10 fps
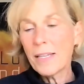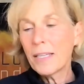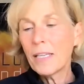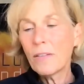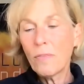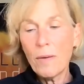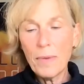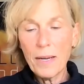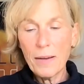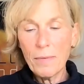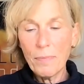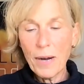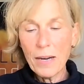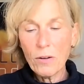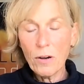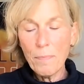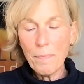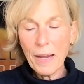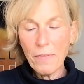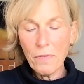This is from a brand called
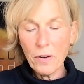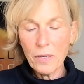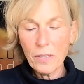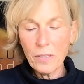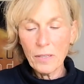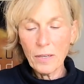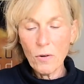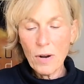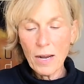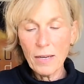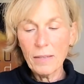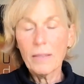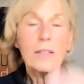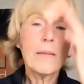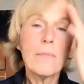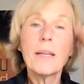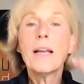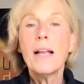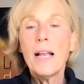Barefoot Yoga, something.